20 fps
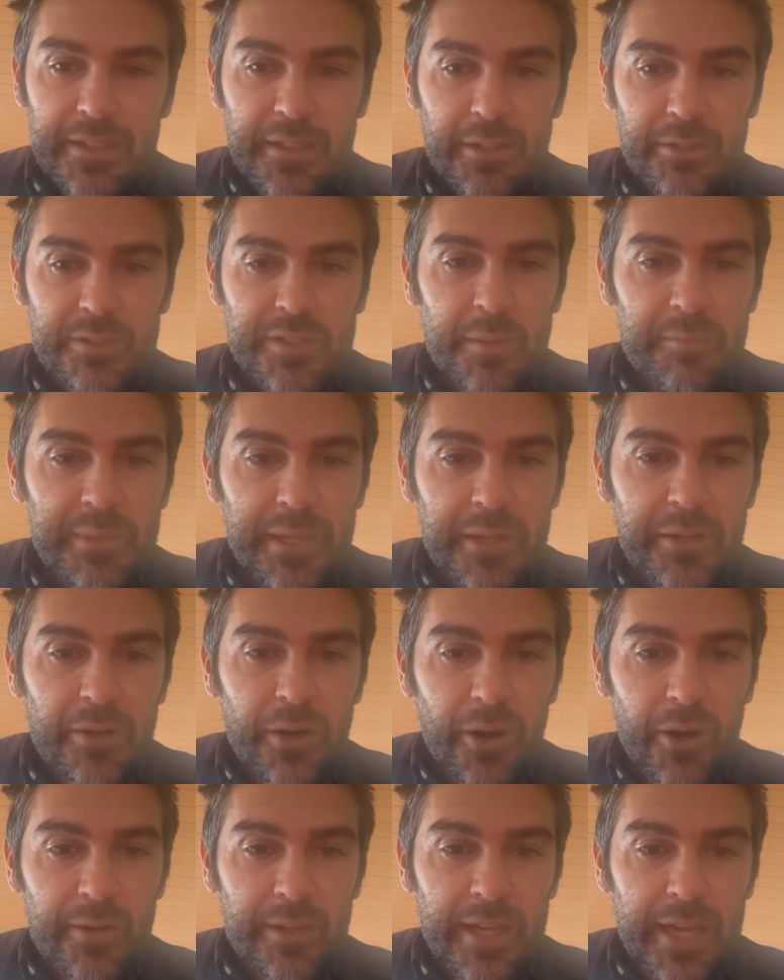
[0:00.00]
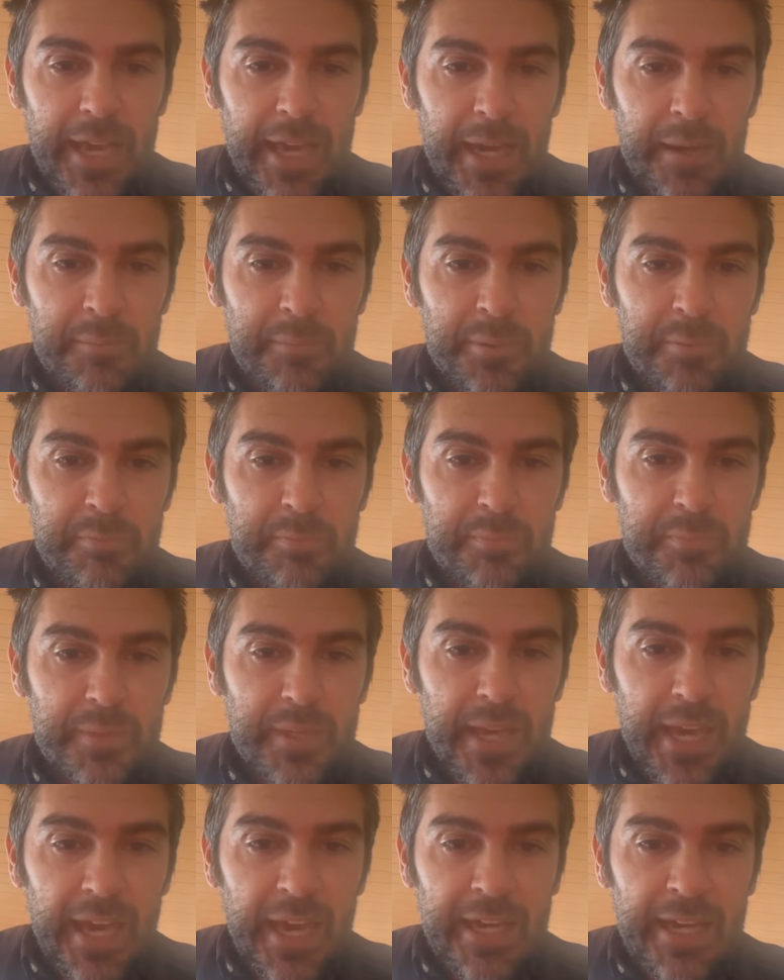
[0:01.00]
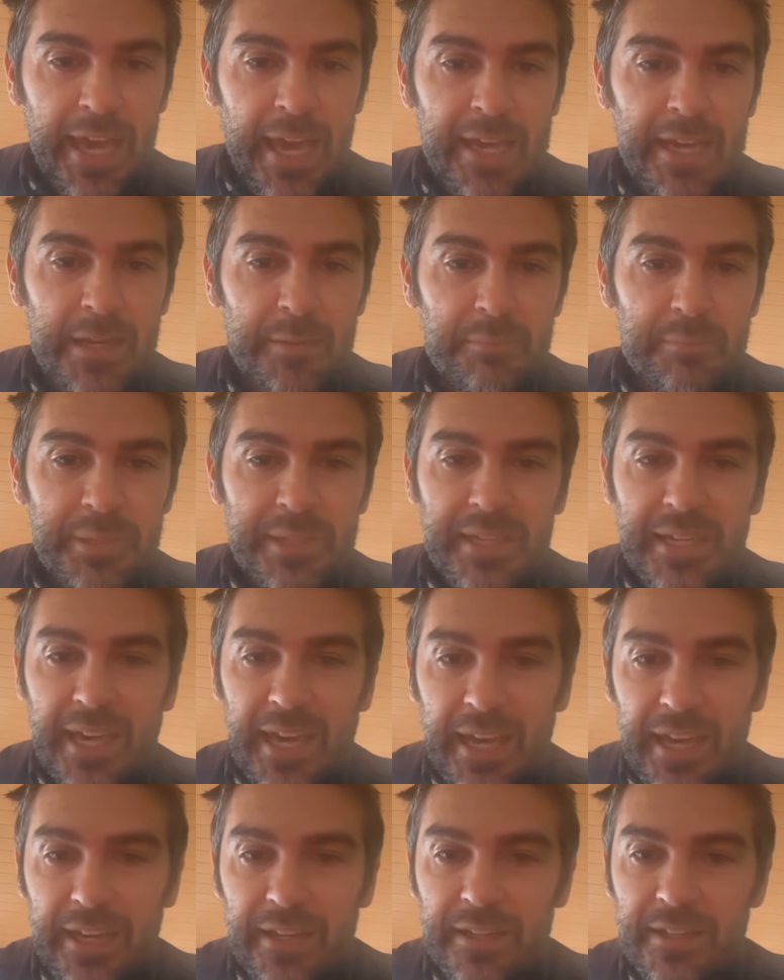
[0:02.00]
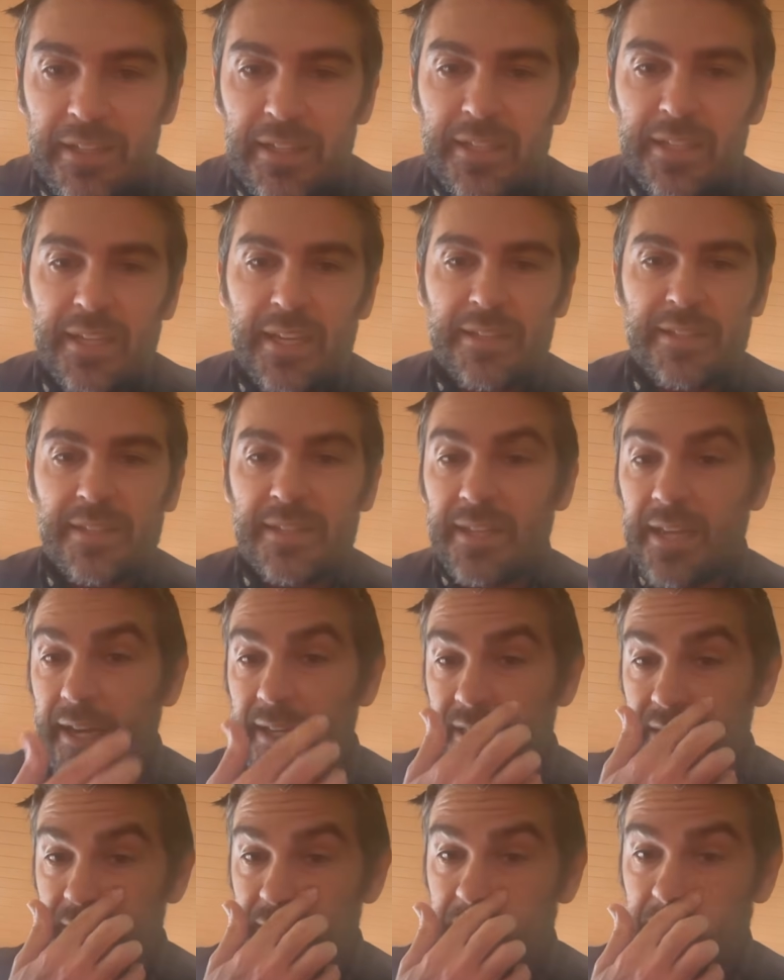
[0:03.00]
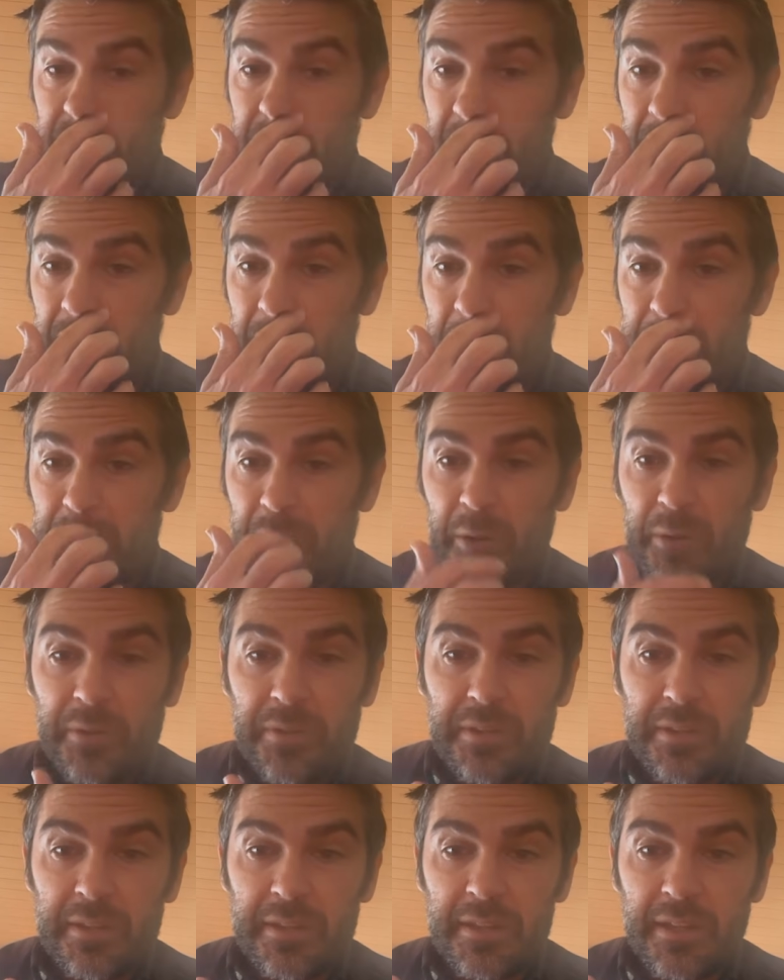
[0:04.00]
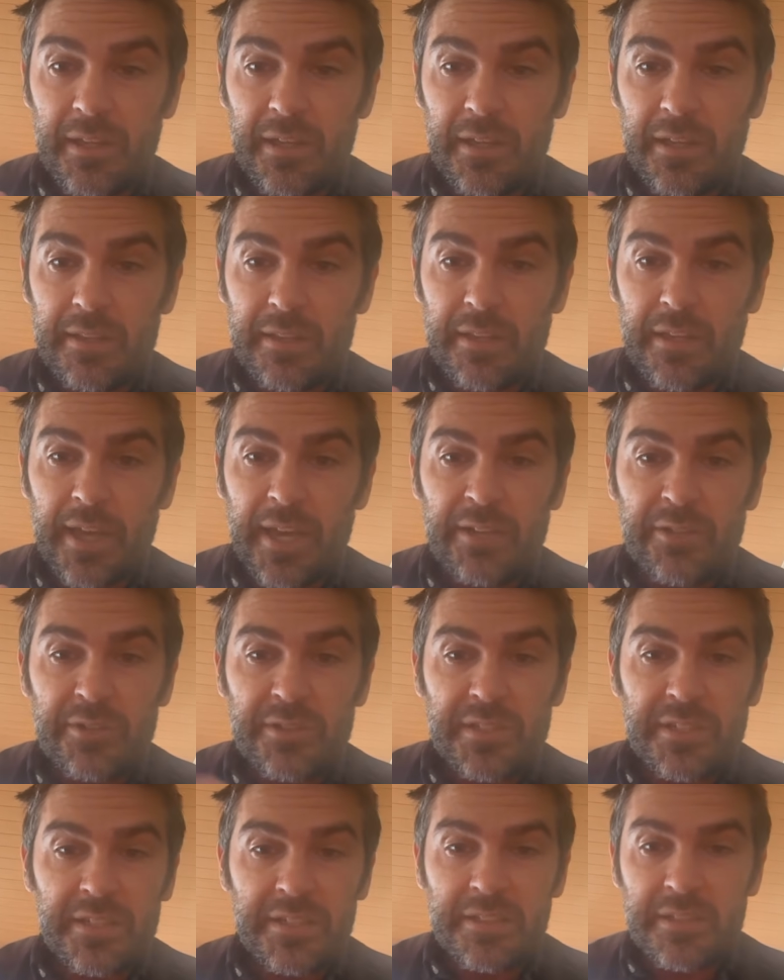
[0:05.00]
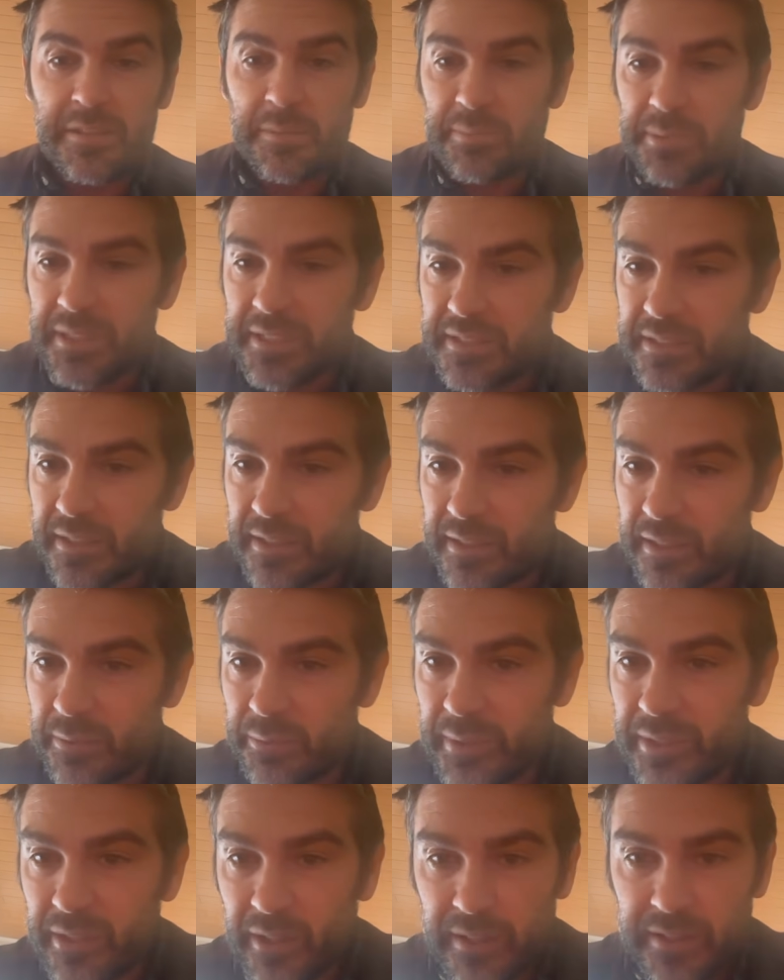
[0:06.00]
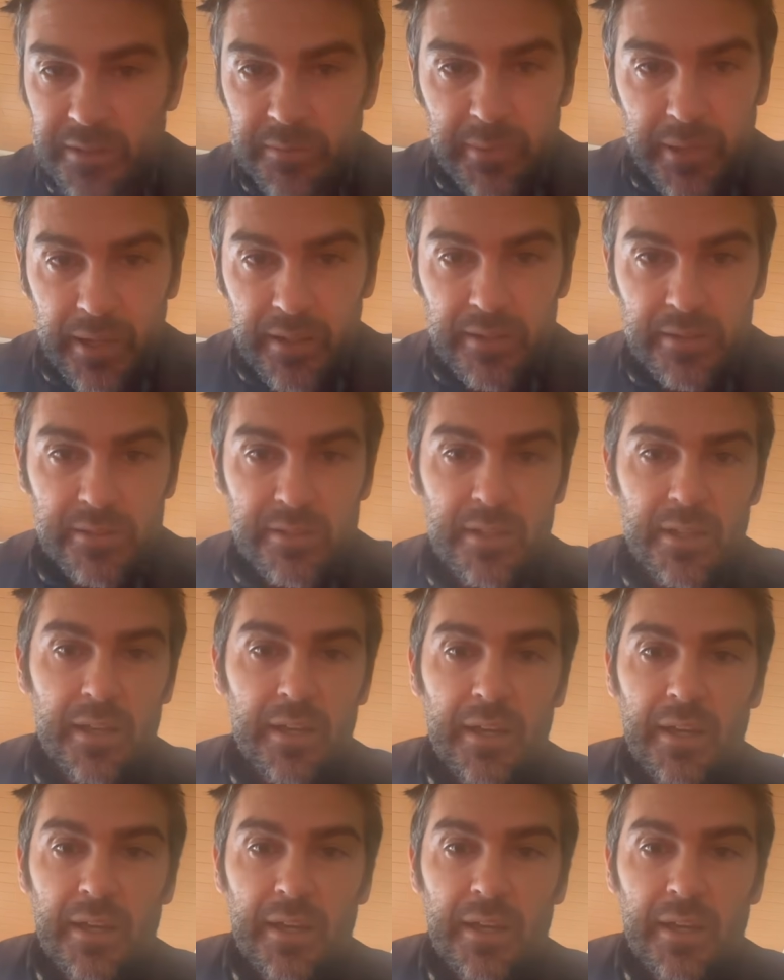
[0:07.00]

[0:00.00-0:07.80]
something called AMPK. It detects both the energy depletion and redox imbalance.